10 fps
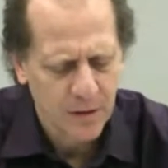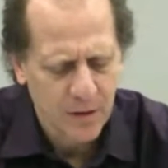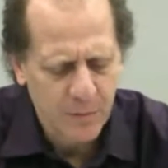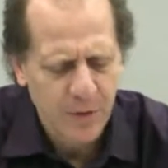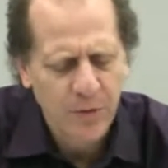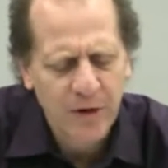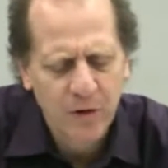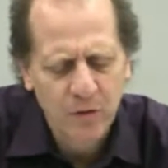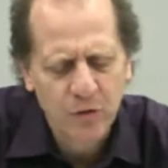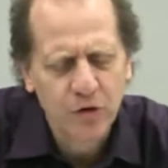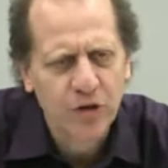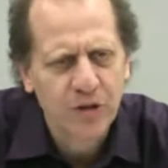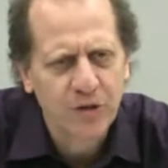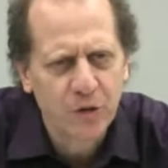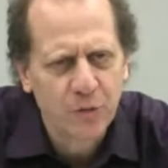But we don't
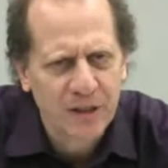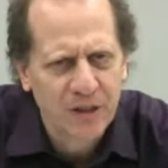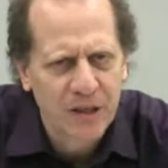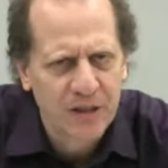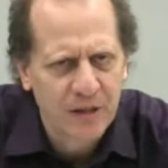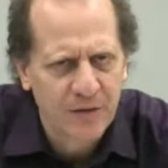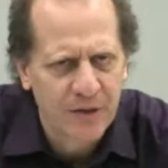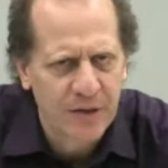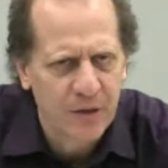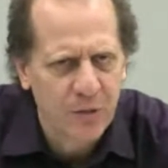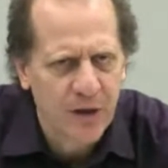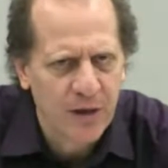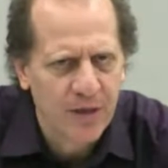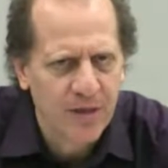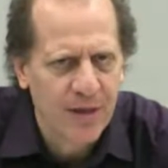usually do much activity
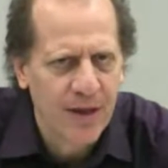with